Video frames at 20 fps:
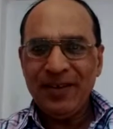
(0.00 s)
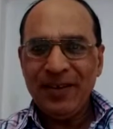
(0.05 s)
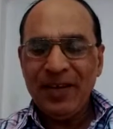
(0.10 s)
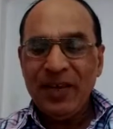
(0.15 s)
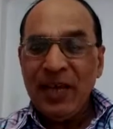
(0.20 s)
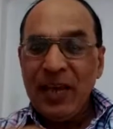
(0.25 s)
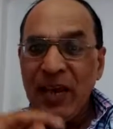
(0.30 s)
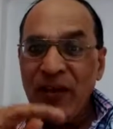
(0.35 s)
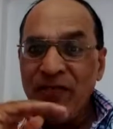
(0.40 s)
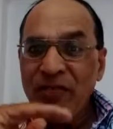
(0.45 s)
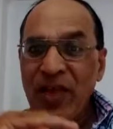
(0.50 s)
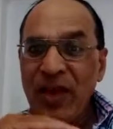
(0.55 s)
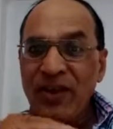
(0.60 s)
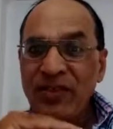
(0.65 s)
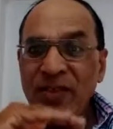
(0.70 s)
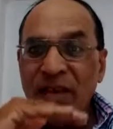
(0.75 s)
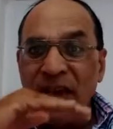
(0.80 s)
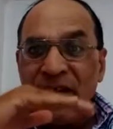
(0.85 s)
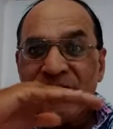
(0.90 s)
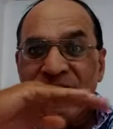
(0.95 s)
If there
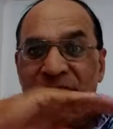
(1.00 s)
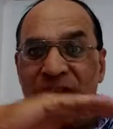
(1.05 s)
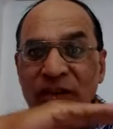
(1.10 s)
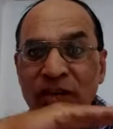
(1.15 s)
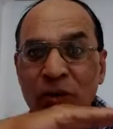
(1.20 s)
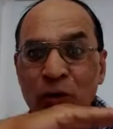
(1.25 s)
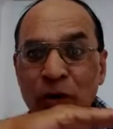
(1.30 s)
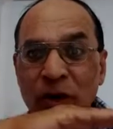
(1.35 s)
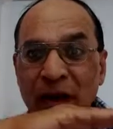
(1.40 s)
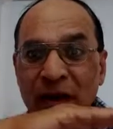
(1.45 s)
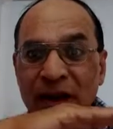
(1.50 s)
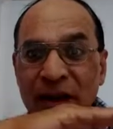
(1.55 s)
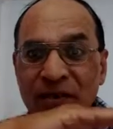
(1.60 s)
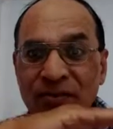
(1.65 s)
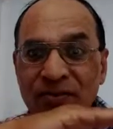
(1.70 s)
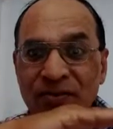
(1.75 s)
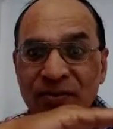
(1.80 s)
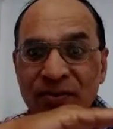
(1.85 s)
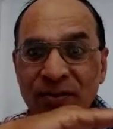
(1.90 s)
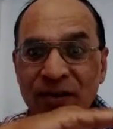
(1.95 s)
is excessive
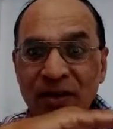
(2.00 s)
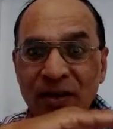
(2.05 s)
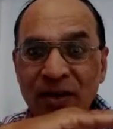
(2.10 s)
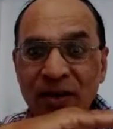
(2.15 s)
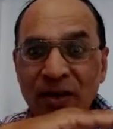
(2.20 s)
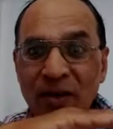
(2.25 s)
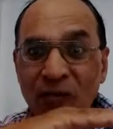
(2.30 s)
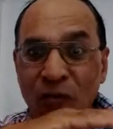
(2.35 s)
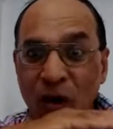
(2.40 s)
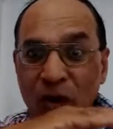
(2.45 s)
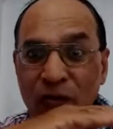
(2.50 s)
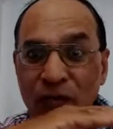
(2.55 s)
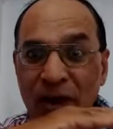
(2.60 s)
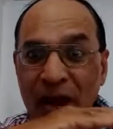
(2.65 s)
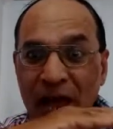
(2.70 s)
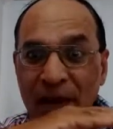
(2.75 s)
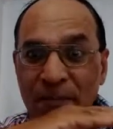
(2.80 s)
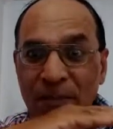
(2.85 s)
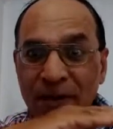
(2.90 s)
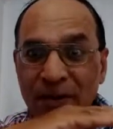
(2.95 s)
dryness, what will
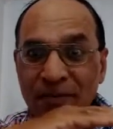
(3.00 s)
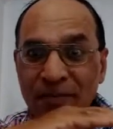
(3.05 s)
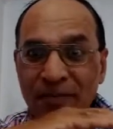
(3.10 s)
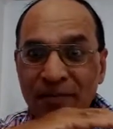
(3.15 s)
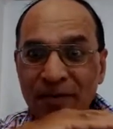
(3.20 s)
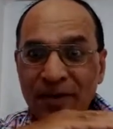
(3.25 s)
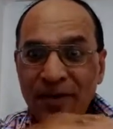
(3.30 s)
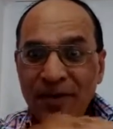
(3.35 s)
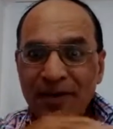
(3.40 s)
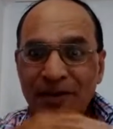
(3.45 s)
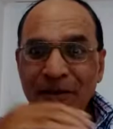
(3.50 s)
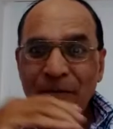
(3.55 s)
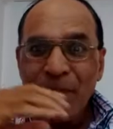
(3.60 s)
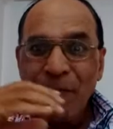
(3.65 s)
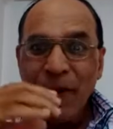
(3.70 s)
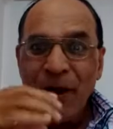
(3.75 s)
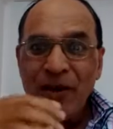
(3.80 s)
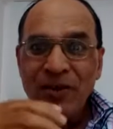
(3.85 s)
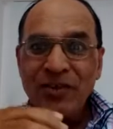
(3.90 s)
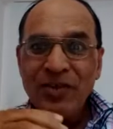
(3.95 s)
happen? The
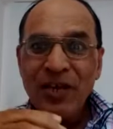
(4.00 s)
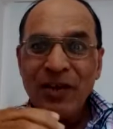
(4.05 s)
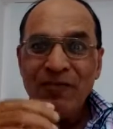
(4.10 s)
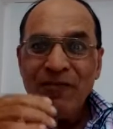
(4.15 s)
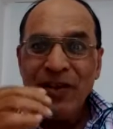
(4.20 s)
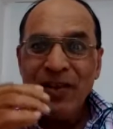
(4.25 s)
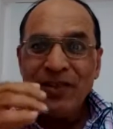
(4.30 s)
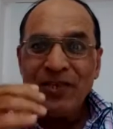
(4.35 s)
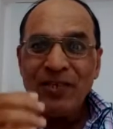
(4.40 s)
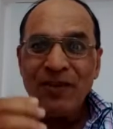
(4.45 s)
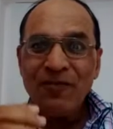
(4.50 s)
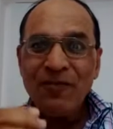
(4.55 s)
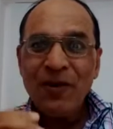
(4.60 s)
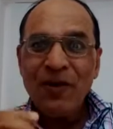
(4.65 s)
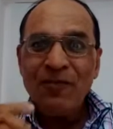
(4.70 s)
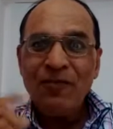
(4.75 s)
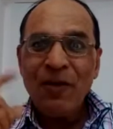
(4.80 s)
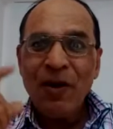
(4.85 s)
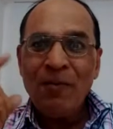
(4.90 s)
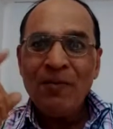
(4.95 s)
person will
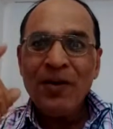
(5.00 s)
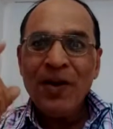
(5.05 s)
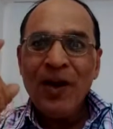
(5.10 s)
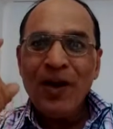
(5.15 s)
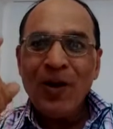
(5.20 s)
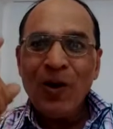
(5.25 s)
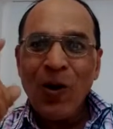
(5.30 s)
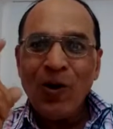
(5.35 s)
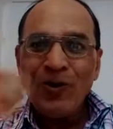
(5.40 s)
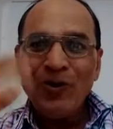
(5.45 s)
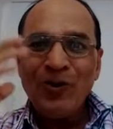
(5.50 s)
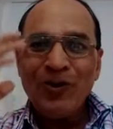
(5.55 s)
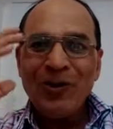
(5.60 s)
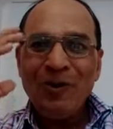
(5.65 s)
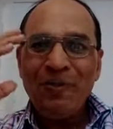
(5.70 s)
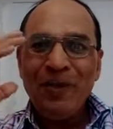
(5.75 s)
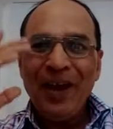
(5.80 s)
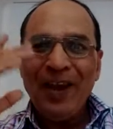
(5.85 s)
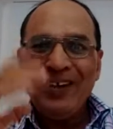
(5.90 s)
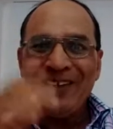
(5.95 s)
suffer from
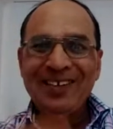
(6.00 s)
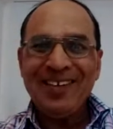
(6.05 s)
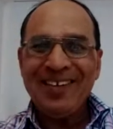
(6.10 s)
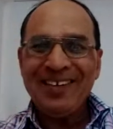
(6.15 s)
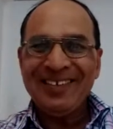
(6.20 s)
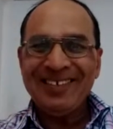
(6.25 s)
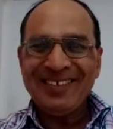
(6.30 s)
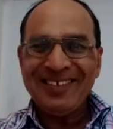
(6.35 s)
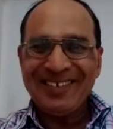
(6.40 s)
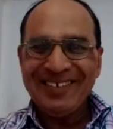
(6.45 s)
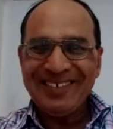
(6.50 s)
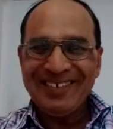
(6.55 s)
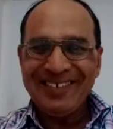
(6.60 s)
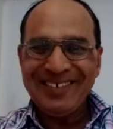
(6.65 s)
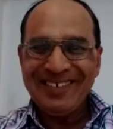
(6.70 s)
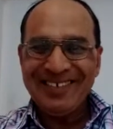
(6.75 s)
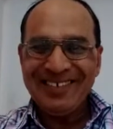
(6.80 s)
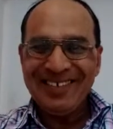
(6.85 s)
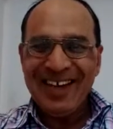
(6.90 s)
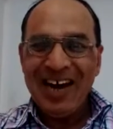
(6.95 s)
constipation,
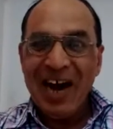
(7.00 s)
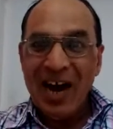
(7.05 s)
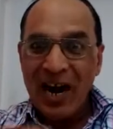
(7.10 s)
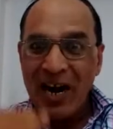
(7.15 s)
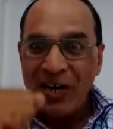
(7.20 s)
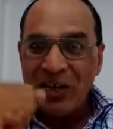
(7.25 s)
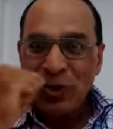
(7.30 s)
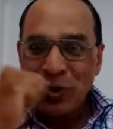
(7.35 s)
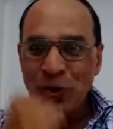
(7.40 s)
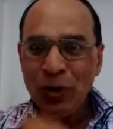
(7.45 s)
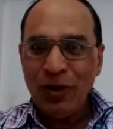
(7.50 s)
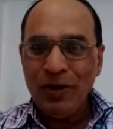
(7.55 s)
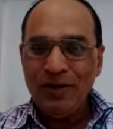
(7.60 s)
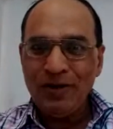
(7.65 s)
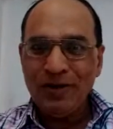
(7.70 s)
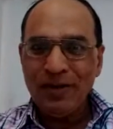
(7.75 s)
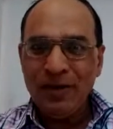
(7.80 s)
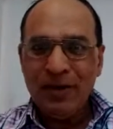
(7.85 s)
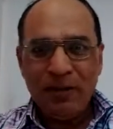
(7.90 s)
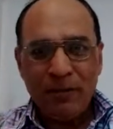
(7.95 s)
hard
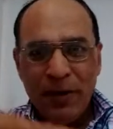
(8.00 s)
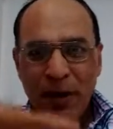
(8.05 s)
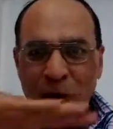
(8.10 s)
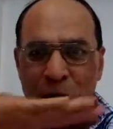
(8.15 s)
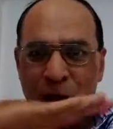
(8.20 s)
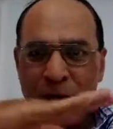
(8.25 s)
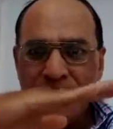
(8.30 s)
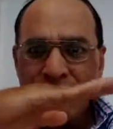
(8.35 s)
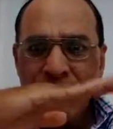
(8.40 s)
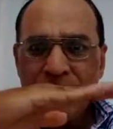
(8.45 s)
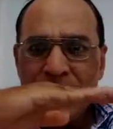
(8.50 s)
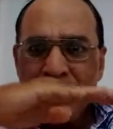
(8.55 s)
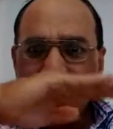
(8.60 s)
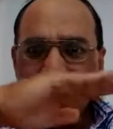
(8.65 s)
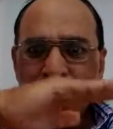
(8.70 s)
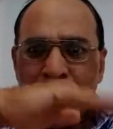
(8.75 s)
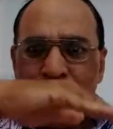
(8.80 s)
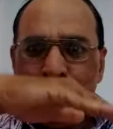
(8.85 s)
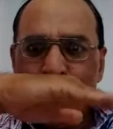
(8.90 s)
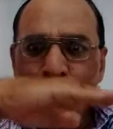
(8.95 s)
stool, because
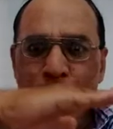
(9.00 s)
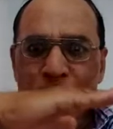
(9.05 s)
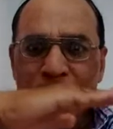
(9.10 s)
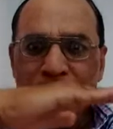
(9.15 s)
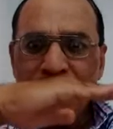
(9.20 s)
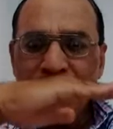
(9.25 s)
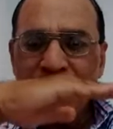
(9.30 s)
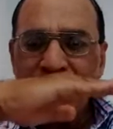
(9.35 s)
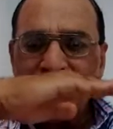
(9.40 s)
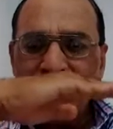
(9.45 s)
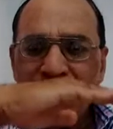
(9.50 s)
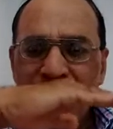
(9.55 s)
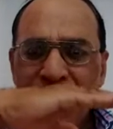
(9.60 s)
no obstruction,